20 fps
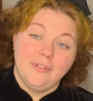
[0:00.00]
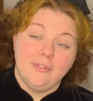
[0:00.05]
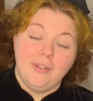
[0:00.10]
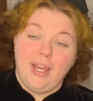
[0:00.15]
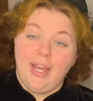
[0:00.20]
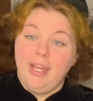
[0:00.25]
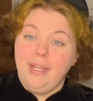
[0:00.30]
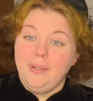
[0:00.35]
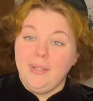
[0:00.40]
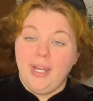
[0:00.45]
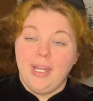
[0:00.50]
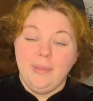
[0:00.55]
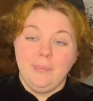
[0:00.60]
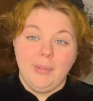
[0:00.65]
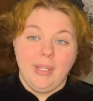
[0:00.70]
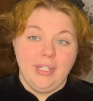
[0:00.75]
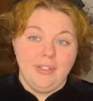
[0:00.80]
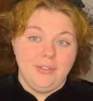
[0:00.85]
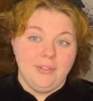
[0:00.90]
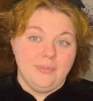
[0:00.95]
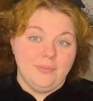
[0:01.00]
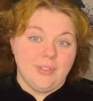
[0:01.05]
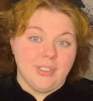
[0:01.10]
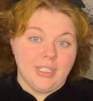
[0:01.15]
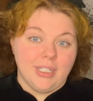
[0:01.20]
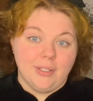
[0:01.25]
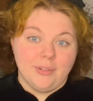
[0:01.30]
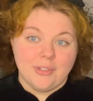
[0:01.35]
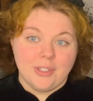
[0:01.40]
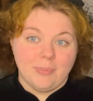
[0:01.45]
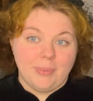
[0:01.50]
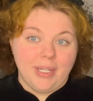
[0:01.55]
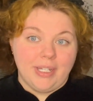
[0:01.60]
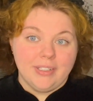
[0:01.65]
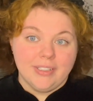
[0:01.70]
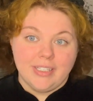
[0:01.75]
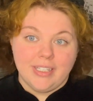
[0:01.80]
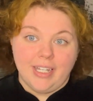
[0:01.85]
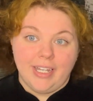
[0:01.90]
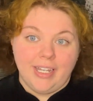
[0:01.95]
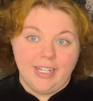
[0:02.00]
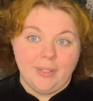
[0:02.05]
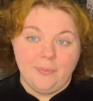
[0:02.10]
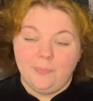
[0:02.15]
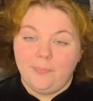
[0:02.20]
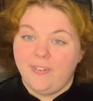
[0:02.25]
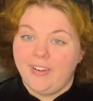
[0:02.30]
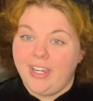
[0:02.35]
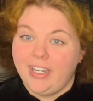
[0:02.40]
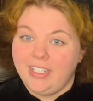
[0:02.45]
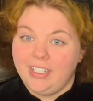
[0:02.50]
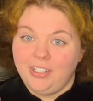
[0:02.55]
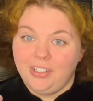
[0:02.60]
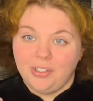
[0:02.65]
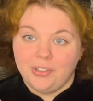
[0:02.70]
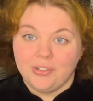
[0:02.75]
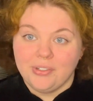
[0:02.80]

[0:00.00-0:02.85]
I may do videos about that, finding your